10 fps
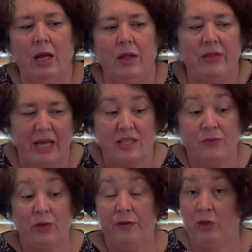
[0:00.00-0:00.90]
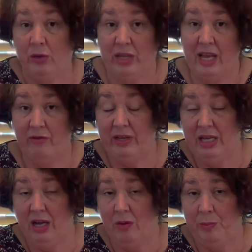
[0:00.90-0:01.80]
That's for if you're looking at
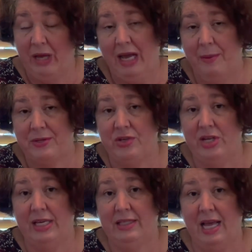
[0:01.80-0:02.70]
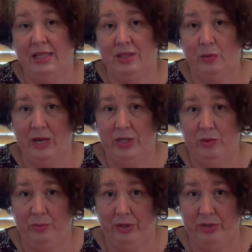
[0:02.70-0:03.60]
reading, I would perhaps suggest that's the way to
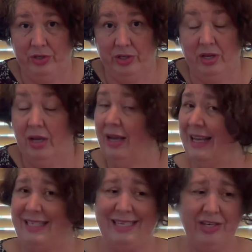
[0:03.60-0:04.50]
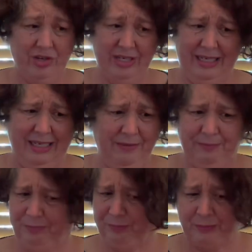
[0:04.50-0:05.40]
approach it. Additionally,
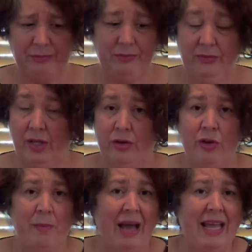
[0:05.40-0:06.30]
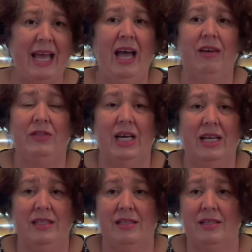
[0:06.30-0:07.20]
you may have
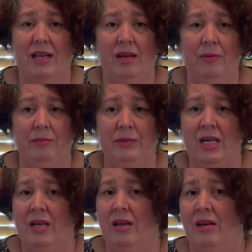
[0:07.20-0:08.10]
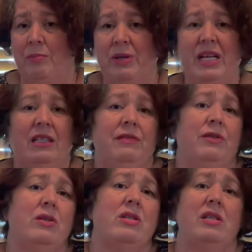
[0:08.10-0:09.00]
done some Pinnell and
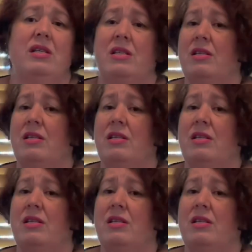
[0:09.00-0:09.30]
Fontes